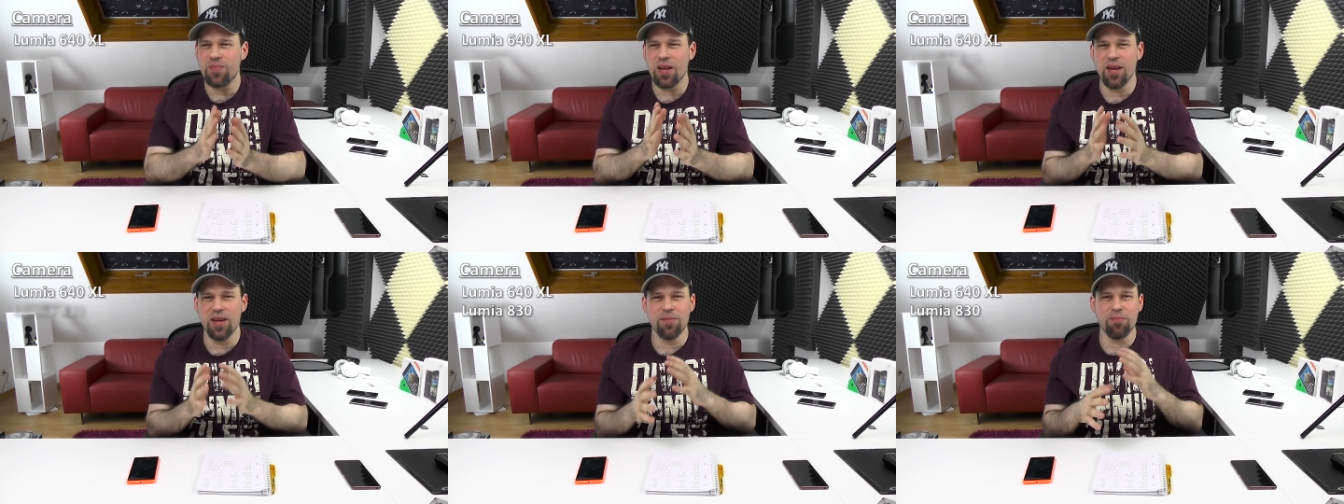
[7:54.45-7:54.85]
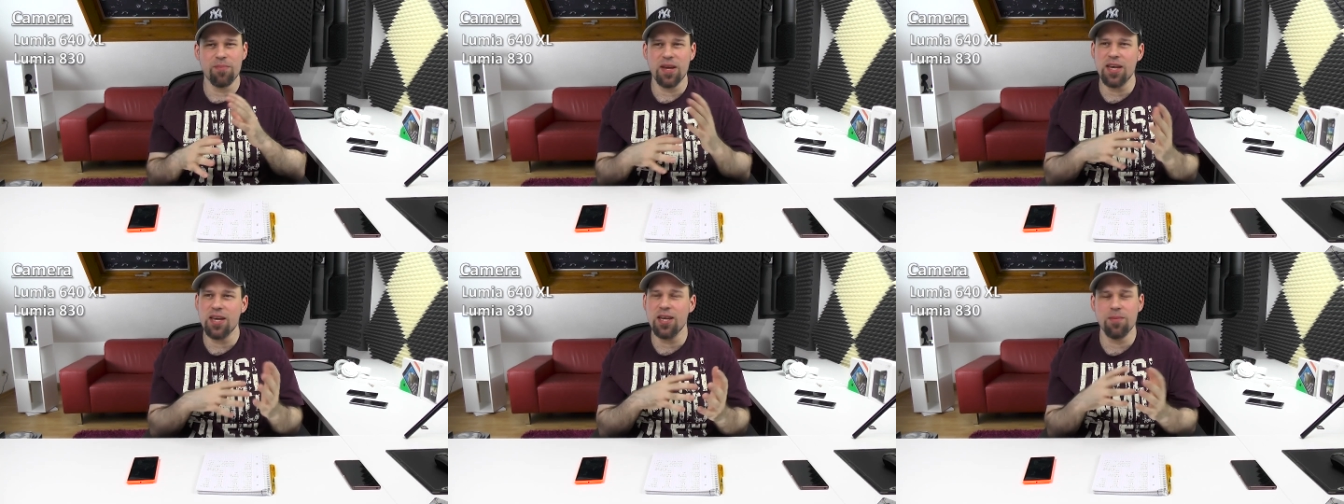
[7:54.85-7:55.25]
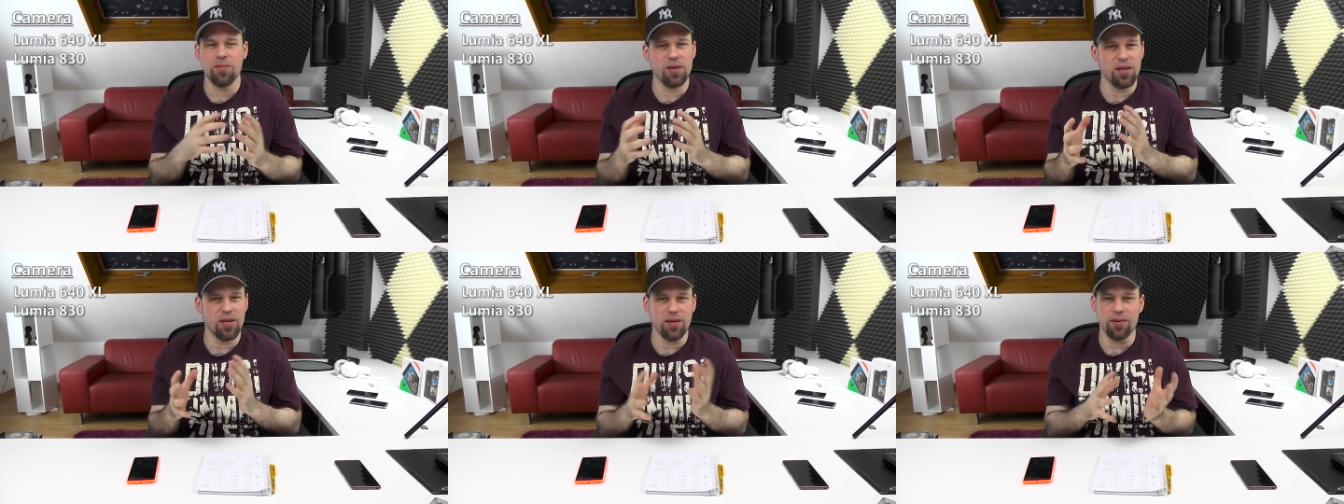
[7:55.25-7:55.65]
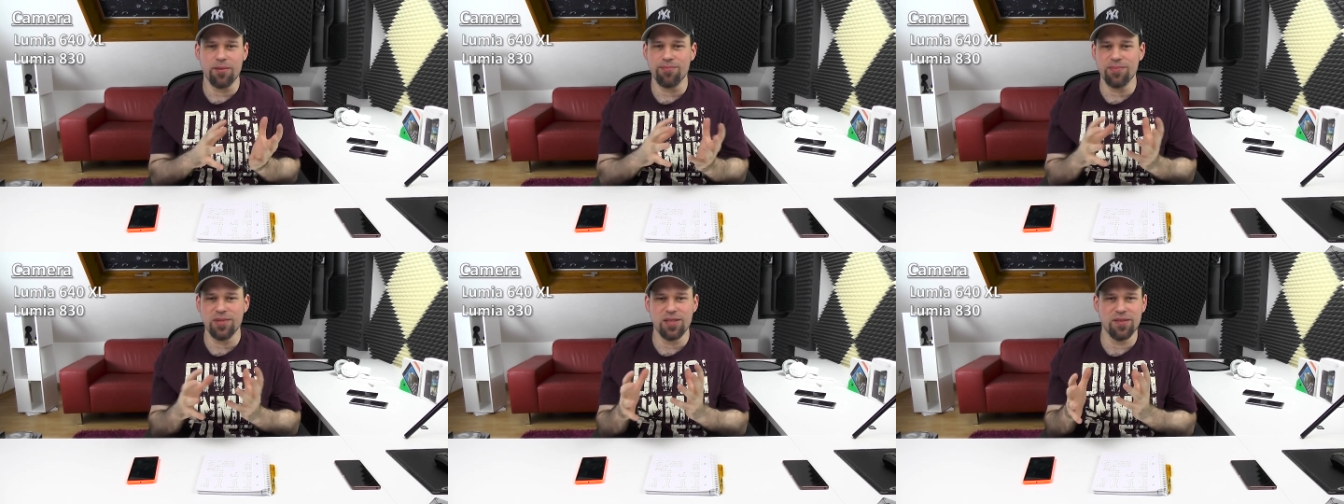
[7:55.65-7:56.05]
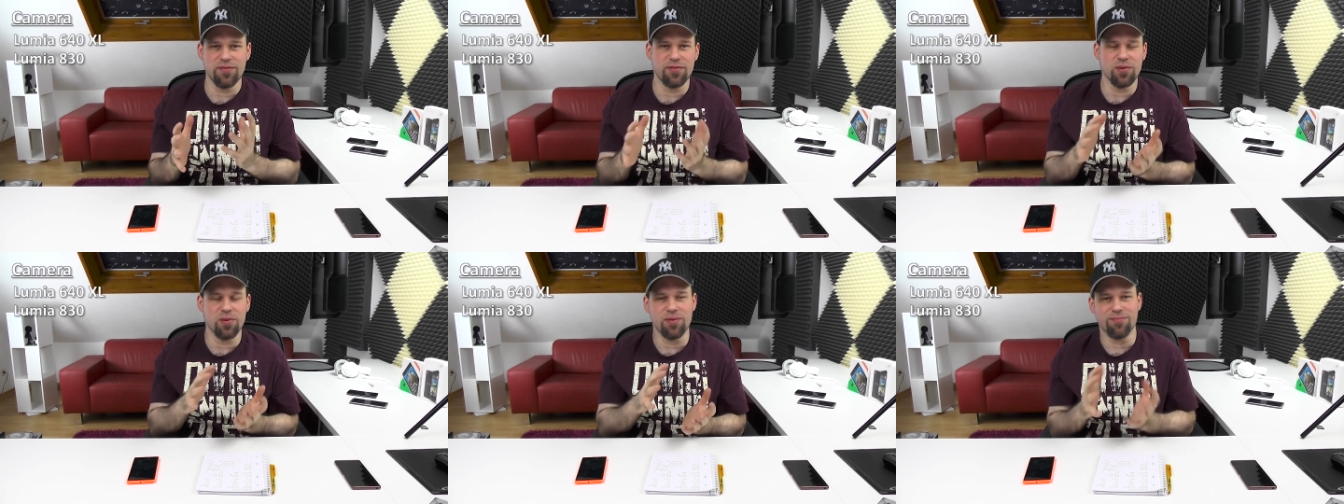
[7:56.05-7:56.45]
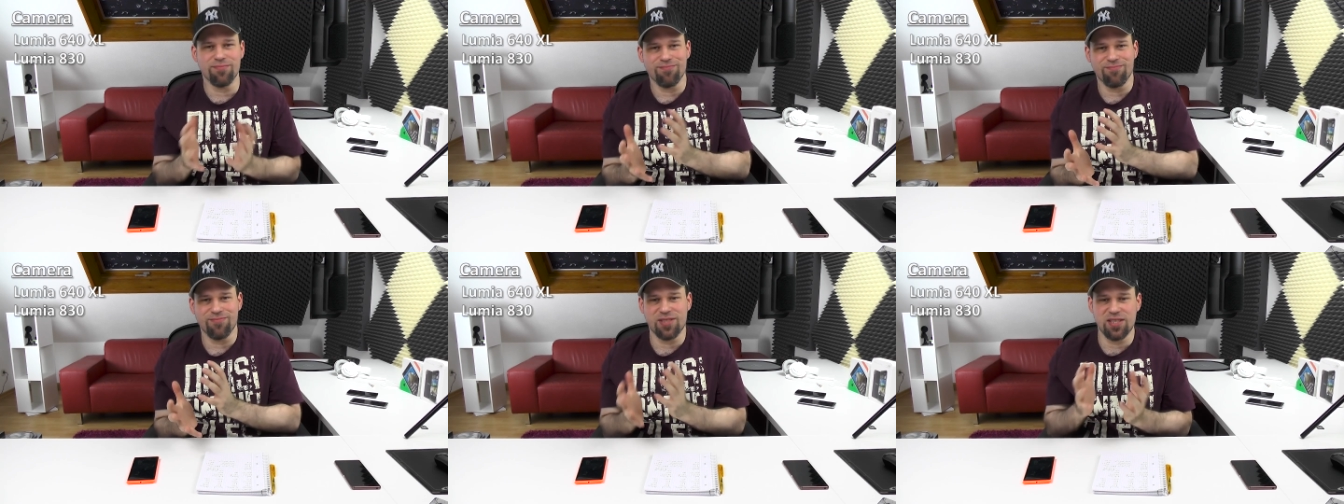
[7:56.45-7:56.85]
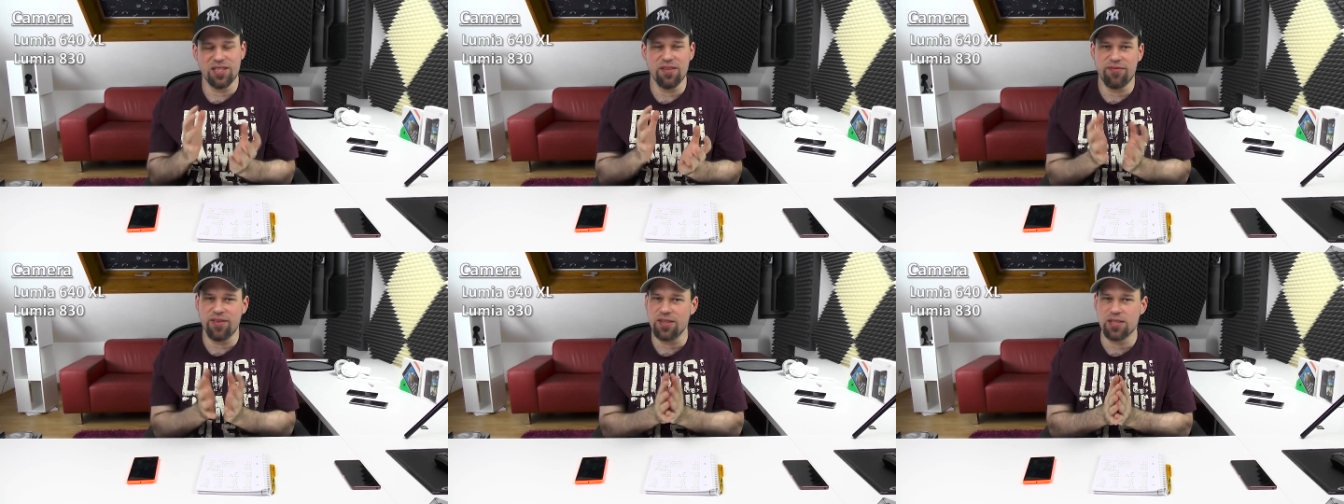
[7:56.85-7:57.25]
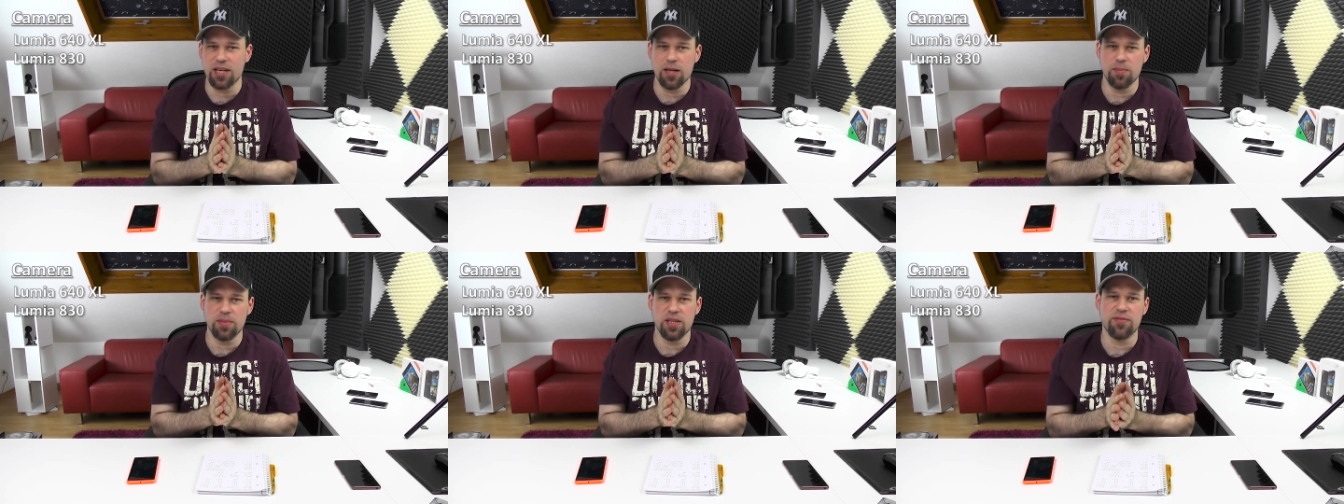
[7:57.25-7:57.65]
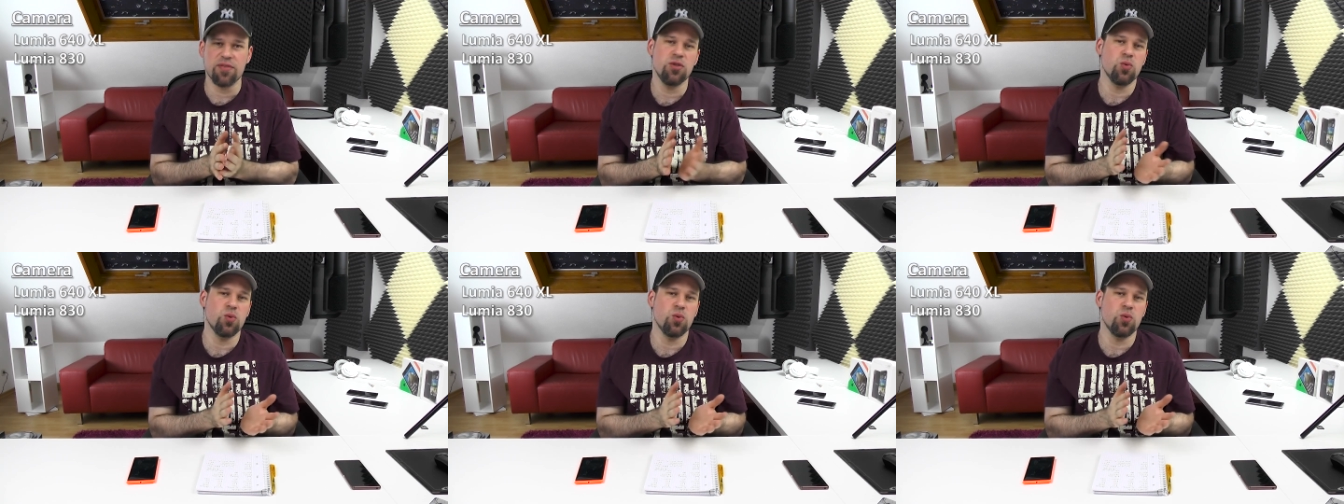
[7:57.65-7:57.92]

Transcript: And maybe if you see things a little bit different,